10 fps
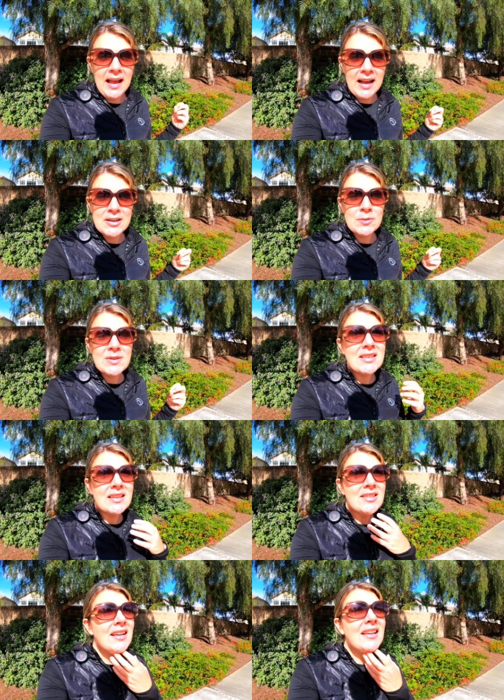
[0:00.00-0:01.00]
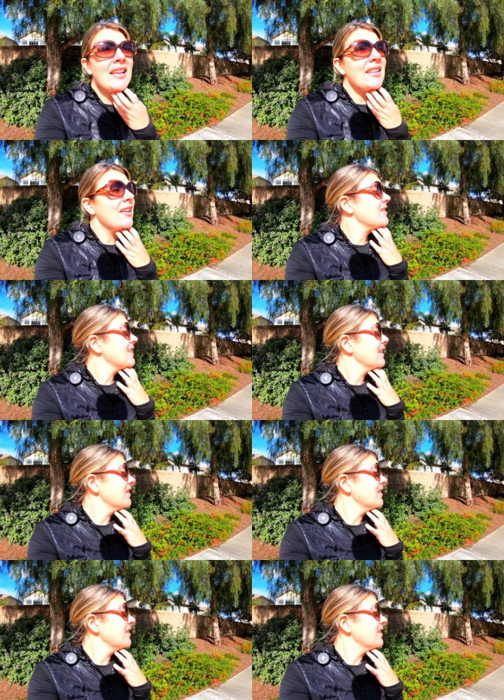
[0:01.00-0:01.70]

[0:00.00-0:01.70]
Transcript: actual sunshine and there's like